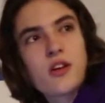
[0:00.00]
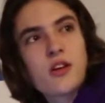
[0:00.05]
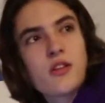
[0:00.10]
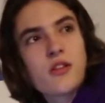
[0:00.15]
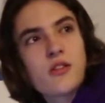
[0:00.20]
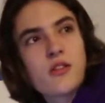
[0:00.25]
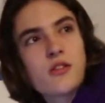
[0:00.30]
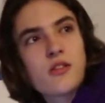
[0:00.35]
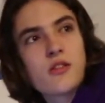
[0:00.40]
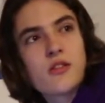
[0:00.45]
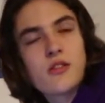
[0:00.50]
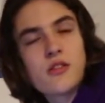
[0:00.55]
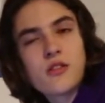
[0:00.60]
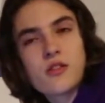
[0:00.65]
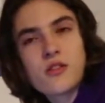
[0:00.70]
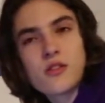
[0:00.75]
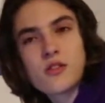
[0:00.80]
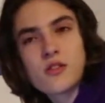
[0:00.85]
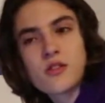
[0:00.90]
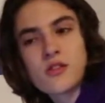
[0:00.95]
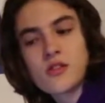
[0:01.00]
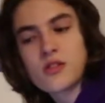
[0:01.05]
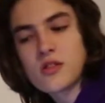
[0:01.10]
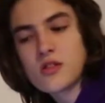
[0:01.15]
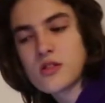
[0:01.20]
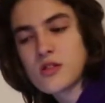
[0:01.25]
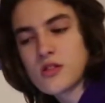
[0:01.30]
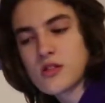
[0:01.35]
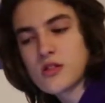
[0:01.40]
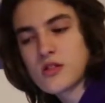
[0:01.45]
10. What about
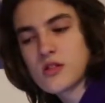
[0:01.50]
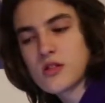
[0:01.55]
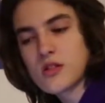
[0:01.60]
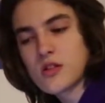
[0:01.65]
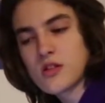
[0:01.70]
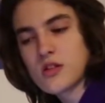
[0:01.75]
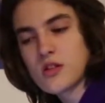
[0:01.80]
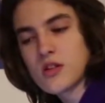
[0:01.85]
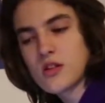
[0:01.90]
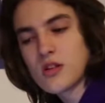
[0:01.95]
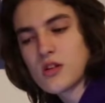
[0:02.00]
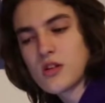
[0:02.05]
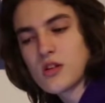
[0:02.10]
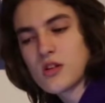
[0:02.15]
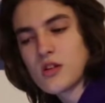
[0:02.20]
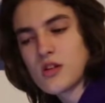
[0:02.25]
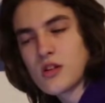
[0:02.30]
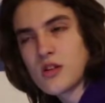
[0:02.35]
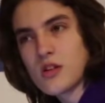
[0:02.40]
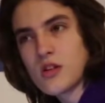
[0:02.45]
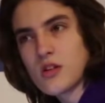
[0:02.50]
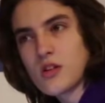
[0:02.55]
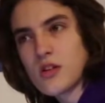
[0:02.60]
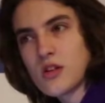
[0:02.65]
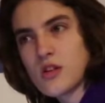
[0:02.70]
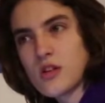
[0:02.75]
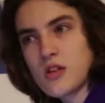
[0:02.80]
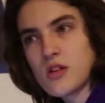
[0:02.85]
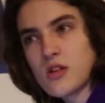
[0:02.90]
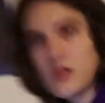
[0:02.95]
Rotten Tomatoes? I think it was like 99% on
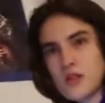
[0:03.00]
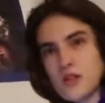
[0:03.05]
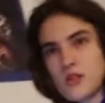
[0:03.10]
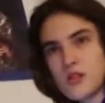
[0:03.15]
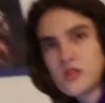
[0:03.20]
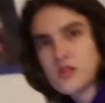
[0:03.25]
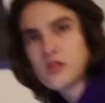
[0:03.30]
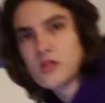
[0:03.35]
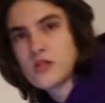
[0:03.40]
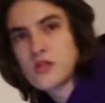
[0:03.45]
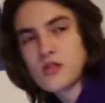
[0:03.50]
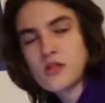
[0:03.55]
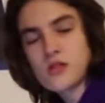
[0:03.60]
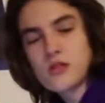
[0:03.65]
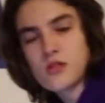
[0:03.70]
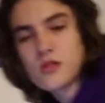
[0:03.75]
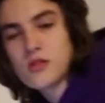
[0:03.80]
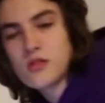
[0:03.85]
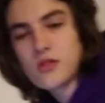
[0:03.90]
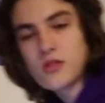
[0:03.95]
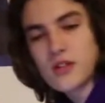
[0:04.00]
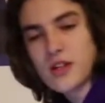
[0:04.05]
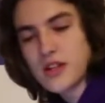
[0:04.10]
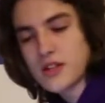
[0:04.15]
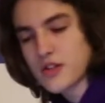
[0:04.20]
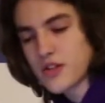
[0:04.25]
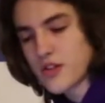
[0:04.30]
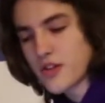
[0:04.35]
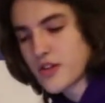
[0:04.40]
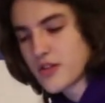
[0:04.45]
Rotten Tomatoes. Oh God damn.
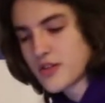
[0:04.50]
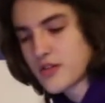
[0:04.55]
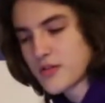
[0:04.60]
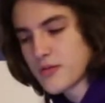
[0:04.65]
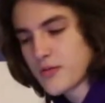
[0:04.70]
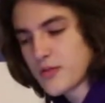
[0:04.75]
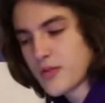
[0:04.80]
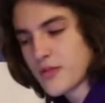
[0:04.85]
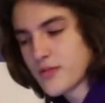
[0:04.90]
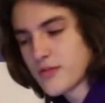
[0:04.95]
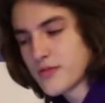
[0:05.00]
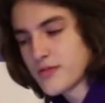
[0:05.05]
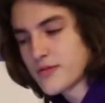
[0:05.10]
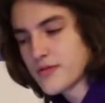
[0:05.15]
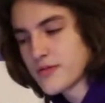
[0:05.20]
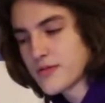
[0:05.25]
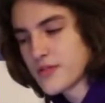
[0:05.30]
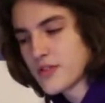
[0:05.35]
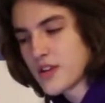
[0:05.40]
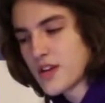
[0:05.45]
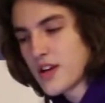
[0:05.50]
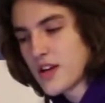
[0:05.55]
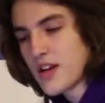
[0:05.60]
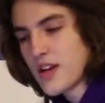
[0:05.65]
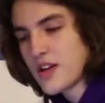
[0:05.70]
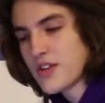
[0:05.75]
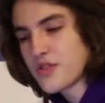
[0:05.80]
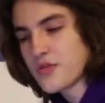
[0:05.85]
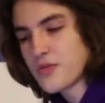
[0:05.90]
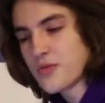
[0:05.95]
That's crazy, bro.
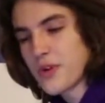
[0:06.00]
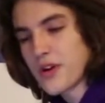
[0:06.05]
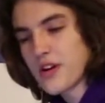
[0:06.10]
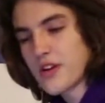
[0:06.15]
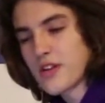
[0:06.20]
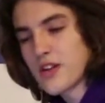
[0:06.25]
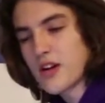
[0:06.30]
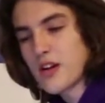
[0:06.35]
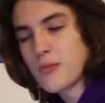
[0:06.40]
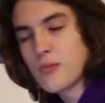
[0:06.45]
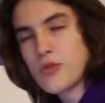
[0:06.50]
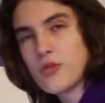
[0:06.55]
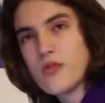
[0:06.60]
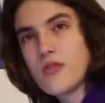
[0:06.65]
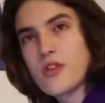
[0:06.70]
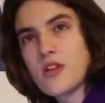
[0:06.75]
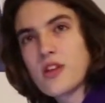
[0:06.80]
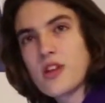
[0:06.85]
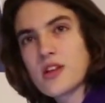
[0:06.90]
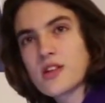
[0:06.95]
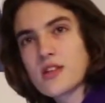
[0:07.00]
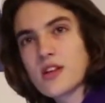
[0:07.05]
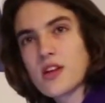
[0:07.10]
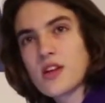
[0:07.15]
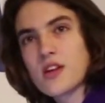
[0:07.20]
It's rare that a movie like